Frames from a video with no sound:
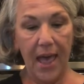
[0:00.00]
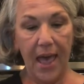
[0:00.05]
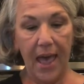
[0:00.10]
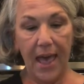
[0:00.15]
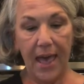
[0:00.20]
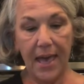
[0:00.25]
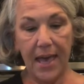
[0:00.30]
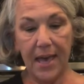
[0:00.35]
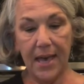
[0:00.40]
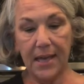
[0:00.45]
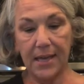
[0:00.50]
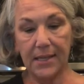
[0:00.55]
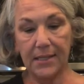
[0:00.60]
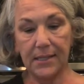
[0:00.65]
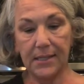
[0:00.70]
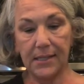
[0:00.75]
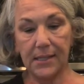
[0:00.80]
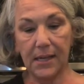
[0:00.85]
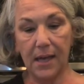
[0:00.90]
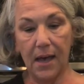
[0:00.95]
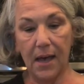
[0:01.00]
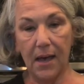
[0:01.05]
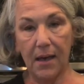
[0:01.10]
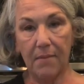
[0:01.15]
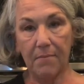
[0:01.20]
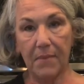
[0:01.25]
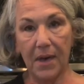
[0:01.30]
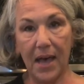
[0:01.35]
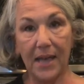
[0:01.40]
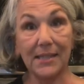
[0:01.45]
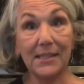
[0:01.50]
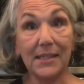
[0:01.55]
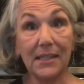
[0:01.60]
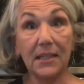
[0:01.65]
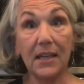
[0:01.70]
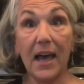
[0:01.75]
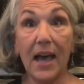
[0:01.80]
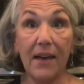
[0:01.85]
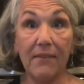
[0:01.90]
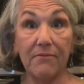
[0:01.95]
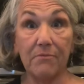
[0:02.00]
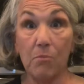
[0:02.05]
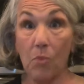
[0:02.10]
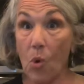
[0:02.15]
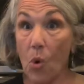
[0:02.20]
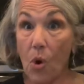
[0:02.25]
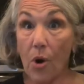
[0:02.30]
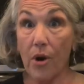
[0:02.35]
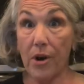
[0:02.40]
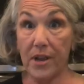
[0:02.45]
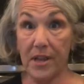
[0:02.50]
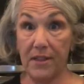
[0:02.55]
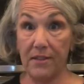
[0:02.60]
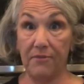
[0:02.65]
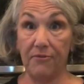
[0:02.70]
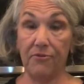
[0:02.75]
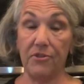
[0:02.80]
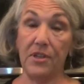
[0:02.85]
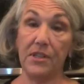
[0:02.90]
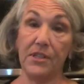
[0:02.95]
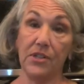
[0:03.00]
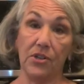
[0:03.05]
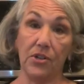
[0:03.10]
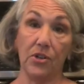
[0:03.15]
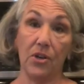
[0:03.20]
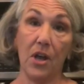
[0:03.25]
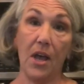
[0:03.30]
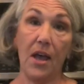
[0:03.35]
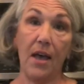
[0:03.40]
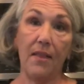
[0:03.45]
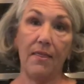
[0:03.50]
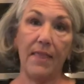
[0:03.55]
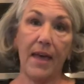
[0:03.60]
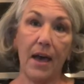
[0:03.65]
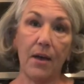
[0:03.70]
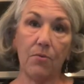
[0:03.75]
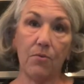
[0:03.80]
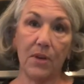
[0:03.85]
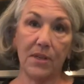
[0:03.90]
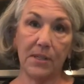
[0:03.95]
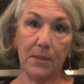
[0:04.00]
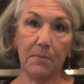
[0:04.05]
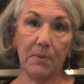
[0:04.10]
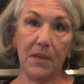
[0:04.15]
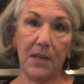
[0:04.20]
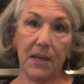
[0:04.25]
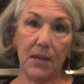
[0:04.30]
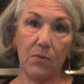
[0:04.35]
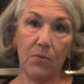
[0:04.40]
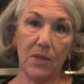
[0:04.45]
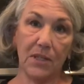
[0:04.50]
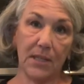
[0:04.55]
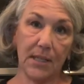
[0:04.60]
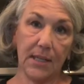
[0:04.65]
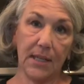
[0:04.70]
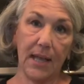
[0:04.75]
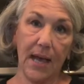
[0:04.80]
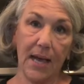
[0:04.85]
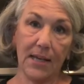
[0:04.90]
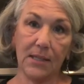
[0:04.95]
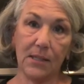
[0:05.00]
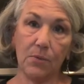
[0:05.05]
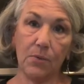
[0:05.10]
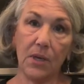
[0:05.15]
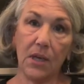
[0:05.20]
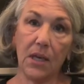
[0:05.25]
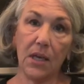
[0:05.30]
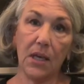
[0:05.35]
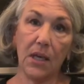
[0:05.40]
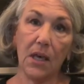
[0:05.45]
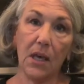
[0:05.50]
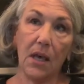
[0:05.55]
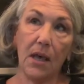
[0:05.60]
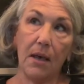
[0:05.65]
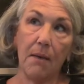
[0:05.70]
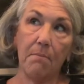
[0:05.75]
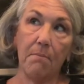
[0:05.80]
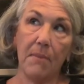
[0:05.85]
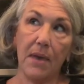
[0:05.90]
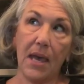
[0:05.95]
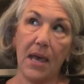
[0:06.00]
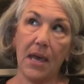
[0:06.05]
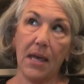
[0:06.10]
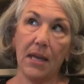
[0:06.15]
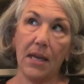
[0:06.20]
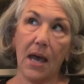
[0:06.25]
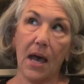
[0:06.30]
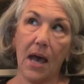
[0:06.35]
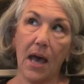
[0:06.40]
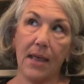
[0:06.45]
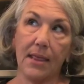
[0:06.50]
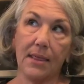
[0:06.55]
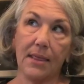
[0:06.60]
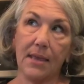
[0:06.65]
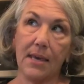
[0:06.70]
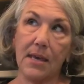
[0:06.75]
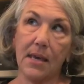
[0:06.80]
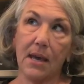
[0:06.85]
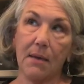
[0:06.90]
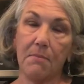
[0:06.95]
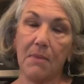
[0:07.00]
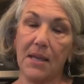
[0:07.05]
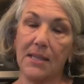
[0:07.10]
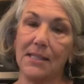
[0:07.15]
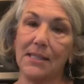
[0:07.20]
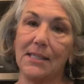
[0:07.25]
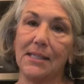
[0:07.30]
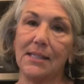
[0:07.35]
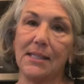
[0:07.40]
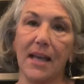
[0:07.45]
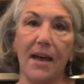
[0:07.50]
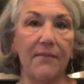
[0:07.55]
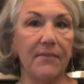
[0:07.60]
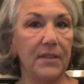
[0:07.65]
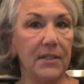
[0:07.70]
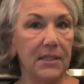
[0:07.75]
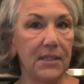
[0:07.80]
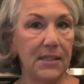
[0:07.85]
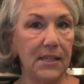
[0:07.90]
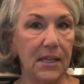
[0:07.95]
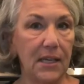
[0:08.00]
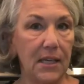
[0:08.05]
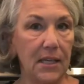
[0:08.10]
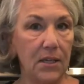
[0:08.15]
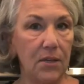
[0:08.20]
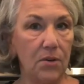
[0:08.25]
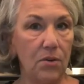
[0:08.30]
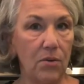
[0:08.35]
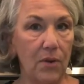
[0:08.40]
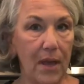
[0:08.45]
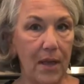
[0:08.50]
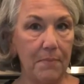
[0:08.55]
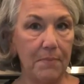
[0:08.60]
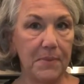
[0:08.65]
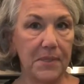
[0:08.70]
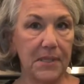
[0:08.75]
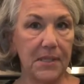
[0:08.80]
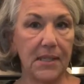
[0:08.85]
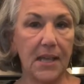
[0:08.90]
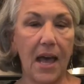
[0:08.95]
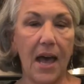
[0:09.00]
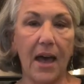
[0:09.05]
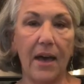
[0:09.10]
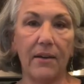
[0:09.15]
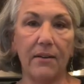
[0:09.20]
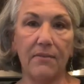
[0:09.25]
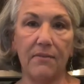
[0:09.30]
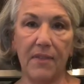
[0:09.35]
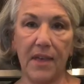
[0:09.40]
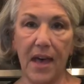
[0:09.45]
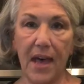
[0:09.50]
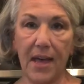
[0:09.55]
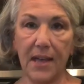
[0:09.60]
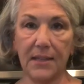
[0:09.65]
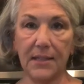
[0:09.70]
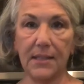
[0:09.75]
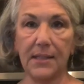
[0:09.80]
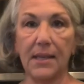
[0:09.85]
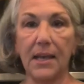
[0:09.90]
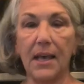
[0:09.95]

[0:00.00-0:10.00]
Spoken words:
and I still have more in the freezer. That recipe we did last week I think I made 17 crepes out of that,